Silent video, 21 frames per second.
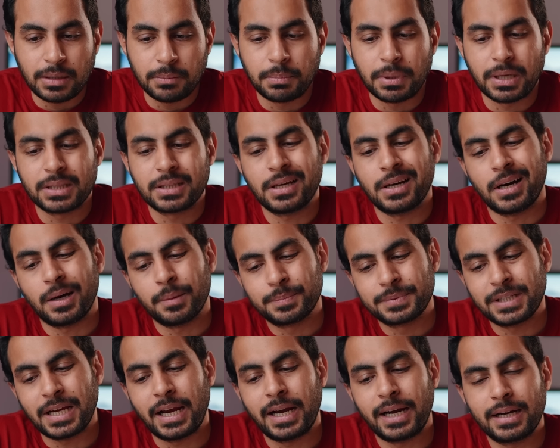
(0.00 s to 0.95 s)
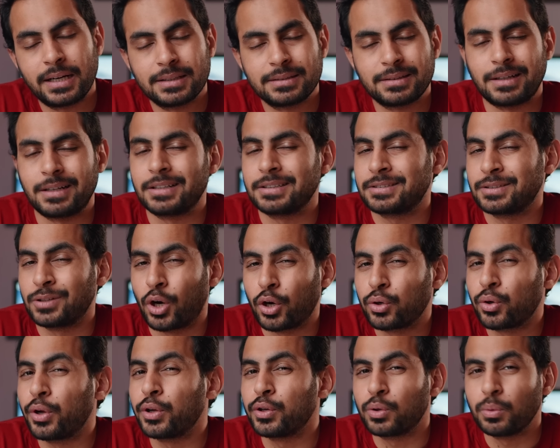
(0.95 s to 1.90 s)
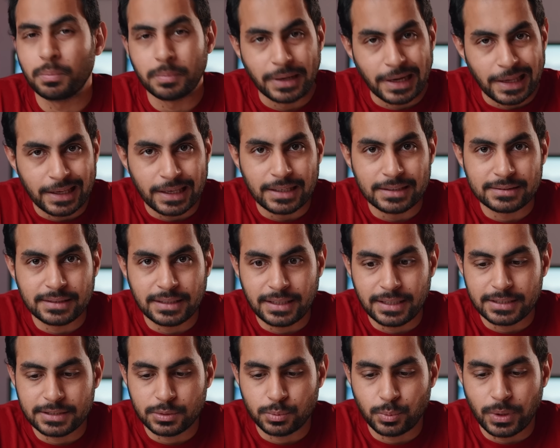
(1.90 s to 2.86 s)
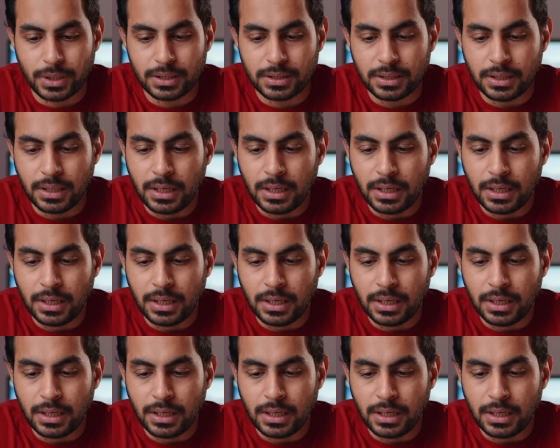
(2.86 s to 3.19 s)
but the upside is it is not going to break easily as well.